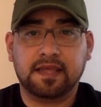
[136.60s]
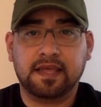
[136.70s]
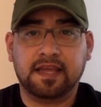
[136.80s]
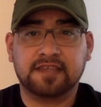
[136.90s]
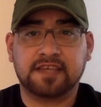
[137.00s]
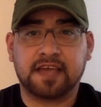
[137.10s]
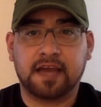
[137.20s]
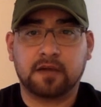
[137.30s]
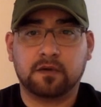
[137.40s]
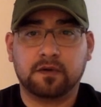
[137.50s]
it is a
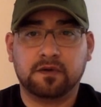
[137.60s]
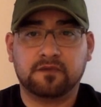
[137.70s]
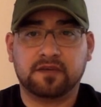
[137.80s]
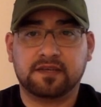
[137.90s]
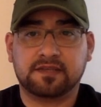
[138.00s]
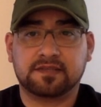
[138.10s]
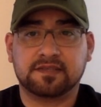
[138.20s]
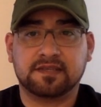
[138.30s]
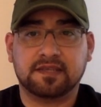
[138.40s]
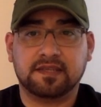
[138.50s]
category of risks
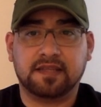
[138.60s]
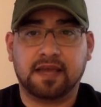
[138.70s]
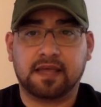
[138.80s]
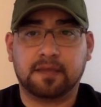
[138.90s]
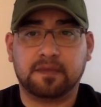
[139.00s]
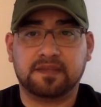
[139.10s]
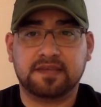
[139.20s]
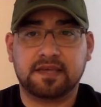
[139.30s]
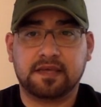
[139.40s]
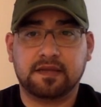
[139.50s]
that can be
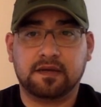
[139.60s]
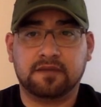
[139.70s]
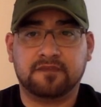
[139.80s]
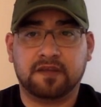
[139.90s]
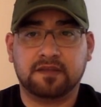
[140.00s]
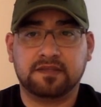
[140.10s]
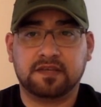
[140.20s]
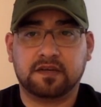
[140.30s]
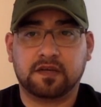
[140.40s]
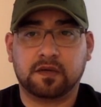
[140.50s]
taken on
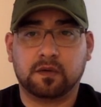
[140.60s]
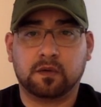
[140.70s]
voluntary